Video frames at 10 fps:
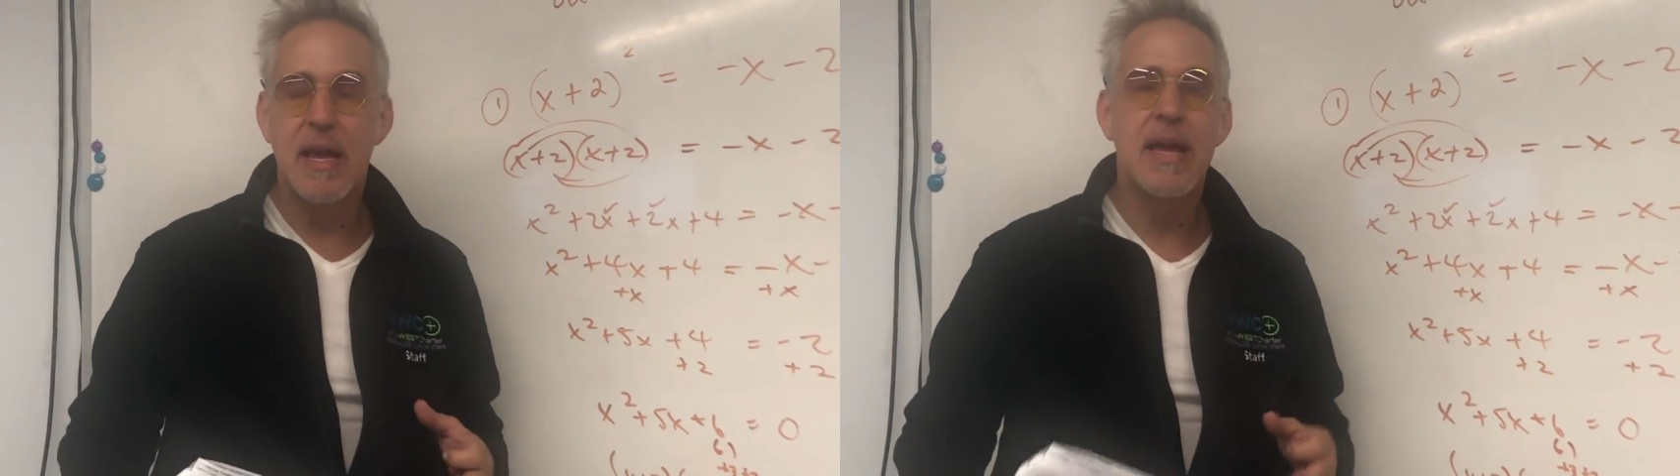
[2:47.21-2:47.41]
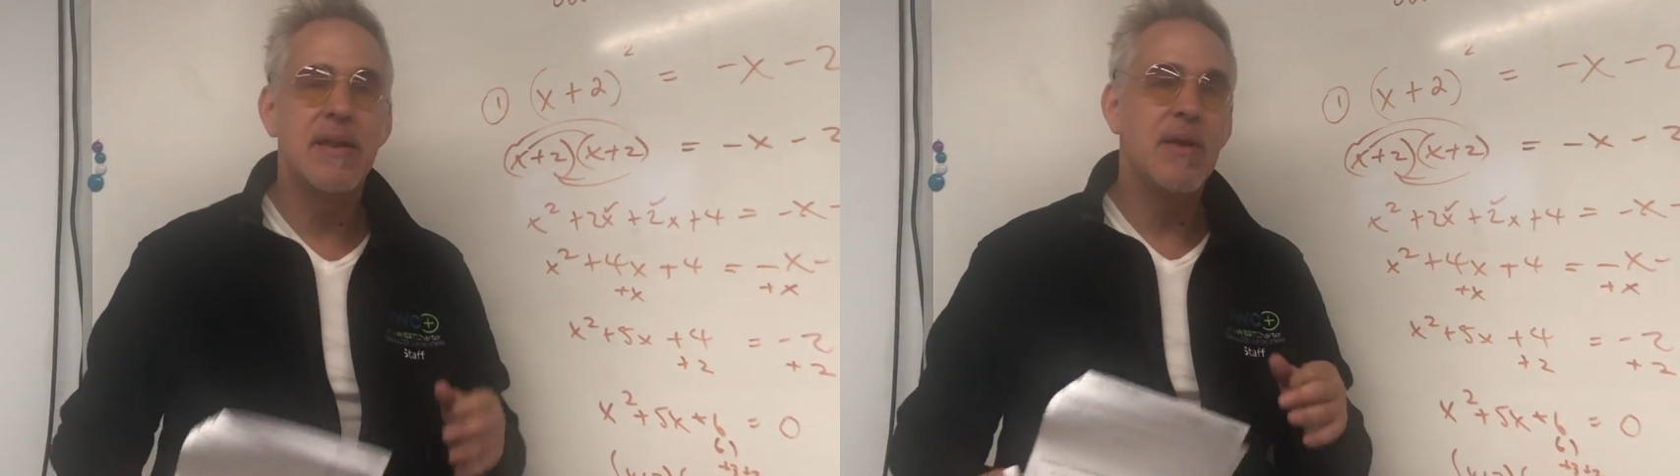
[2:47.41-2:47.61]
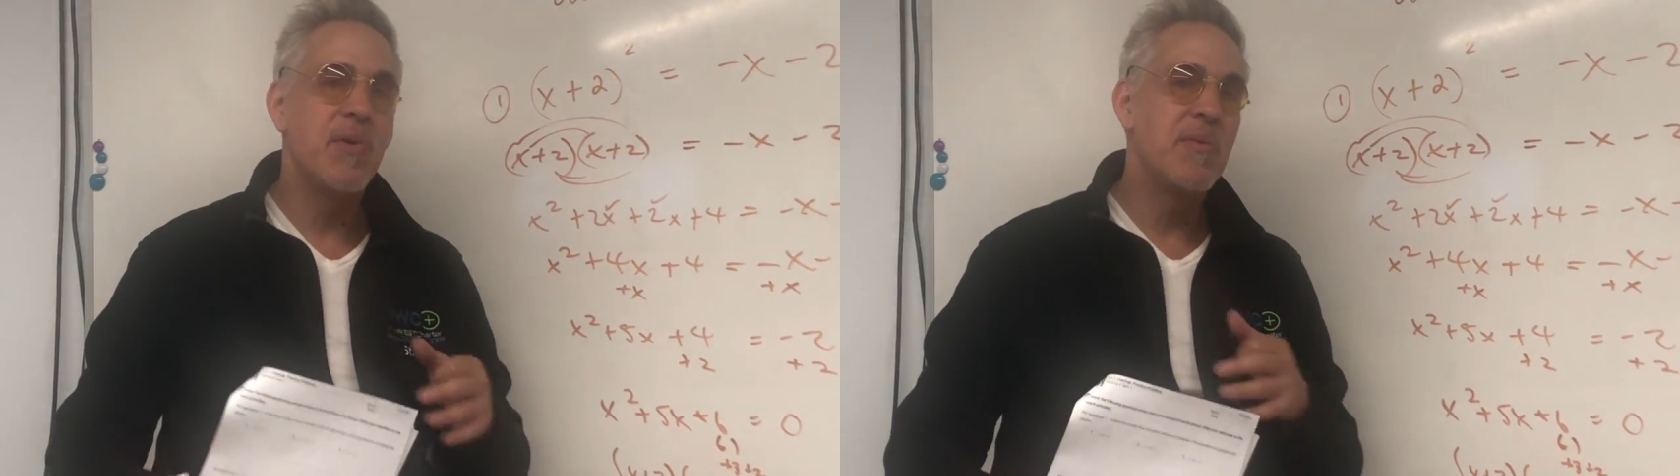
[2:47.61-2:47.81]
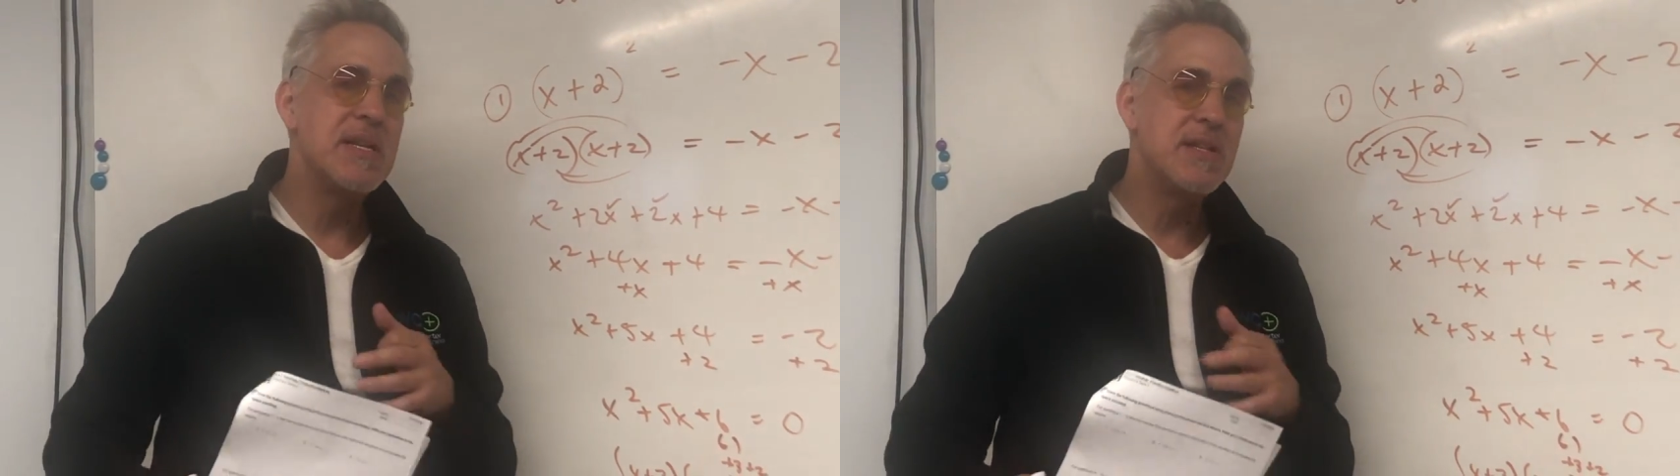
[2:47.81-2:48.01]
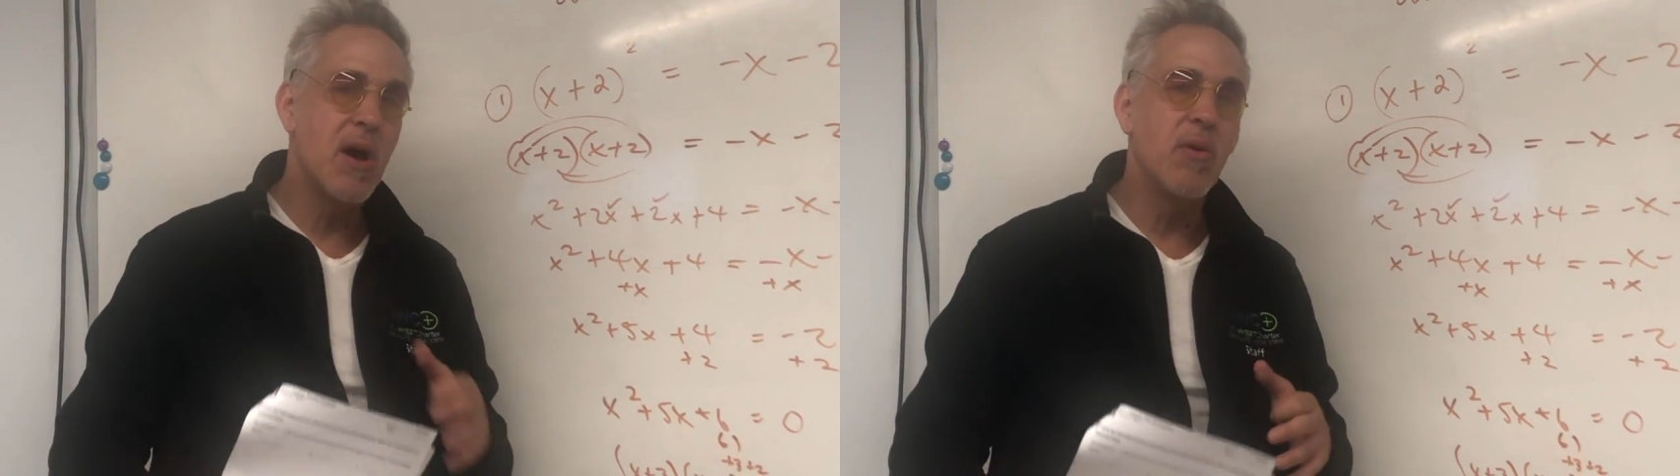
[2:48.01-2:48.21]
and when we
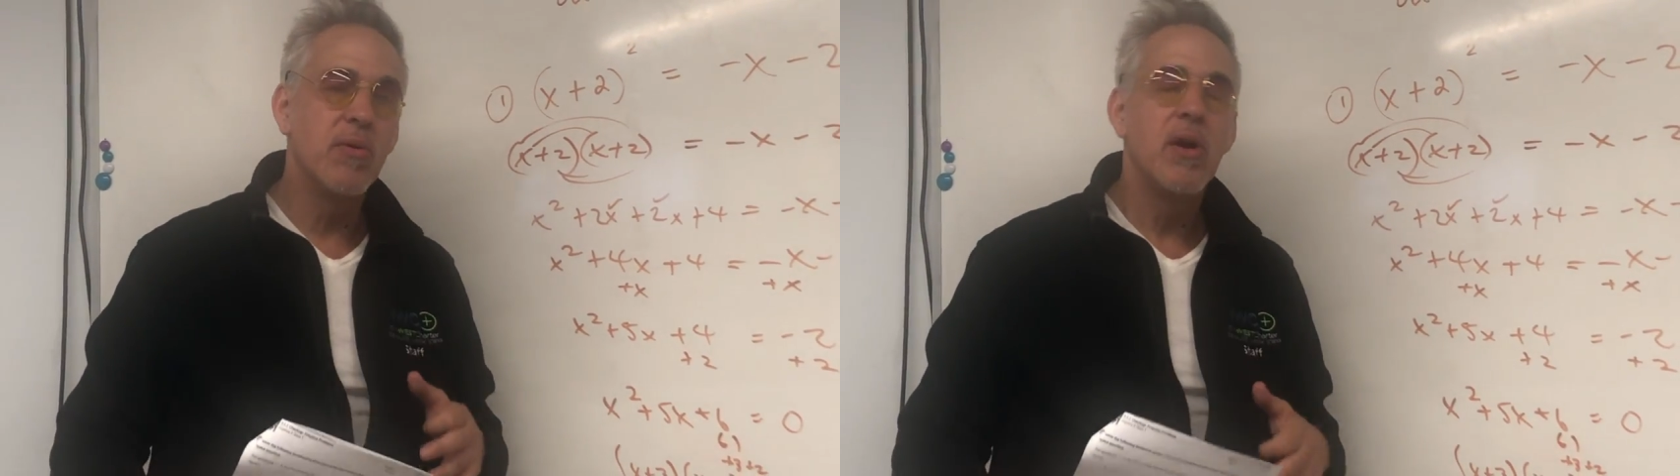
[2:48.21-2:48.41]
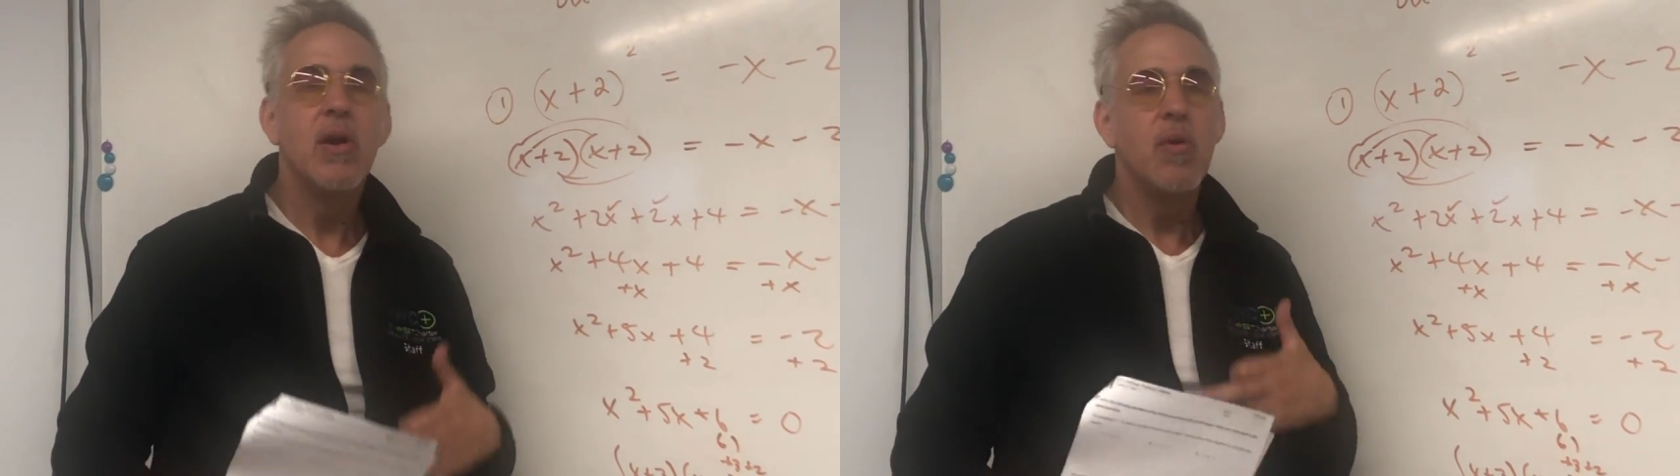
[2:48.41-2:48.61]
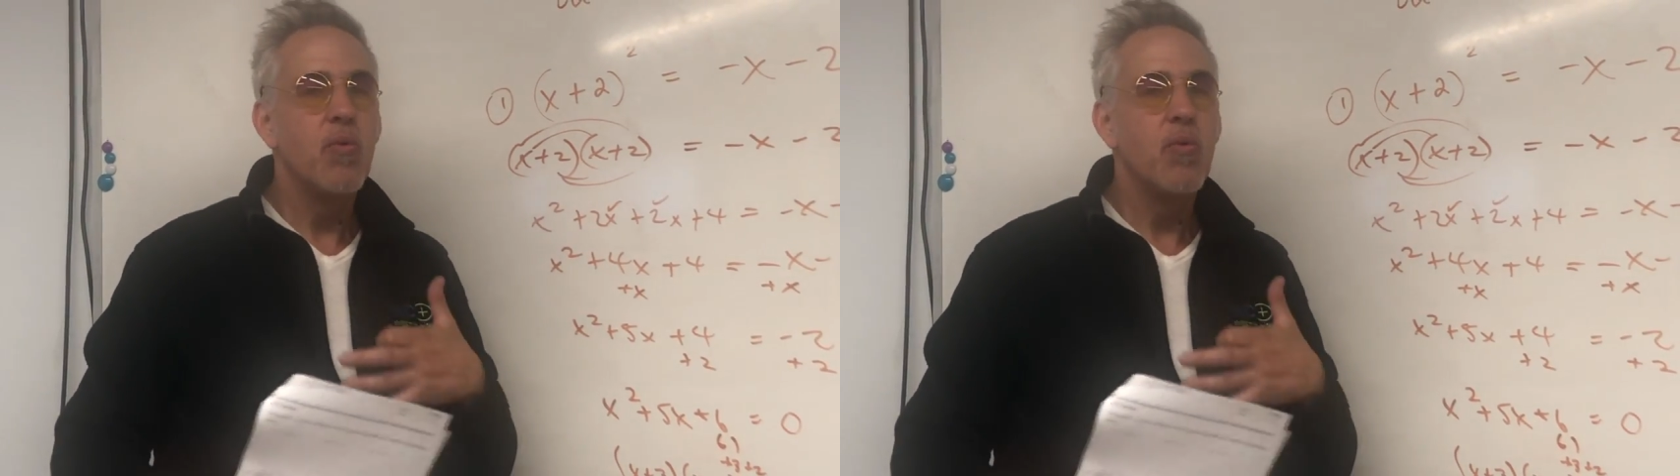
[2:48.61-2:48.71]
don't,